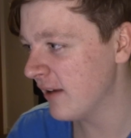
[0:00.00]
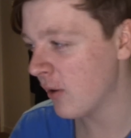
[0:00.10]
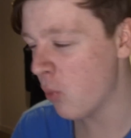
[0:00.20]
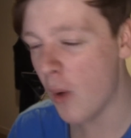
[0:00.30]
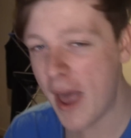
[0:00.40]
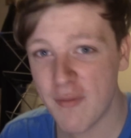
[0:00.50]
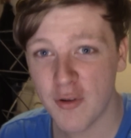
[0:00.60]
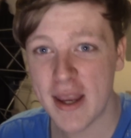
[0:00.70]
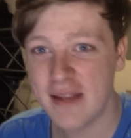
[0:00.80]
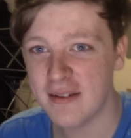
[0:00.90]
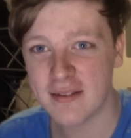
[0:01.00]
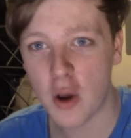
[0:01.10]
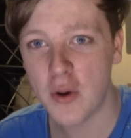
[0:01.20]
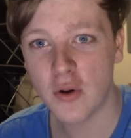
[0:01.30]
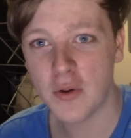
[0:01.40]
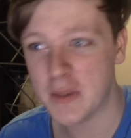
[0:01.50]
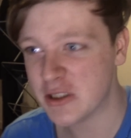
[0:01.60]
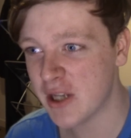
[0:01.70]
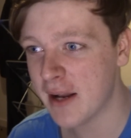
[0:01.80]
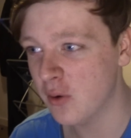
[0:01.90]
whatever it is that's going on in my
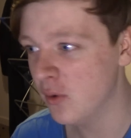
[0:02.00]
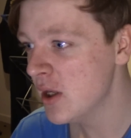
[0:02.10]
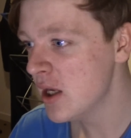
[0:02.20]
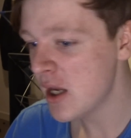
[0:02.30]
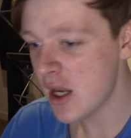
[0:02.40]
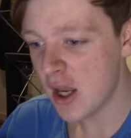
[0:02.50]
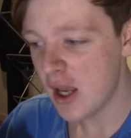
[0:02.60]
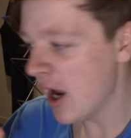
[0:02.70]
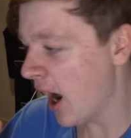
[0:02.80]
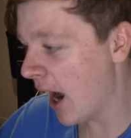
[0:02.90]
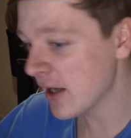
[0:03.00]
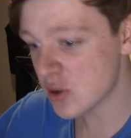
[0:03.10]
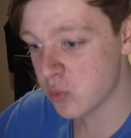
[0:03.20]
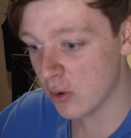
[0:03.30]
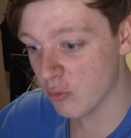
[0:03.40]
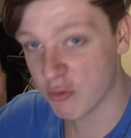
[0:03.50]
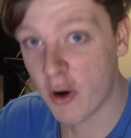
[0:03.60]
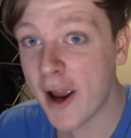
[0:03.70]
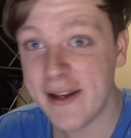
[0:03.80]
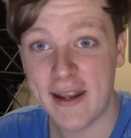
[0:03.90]
channel, I just want to
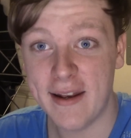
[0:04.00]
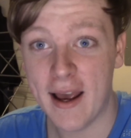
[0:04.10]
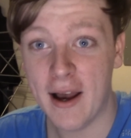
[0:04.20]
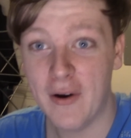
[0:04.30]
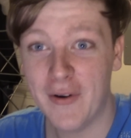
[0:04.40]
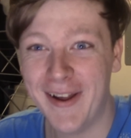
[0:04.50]
ride it now.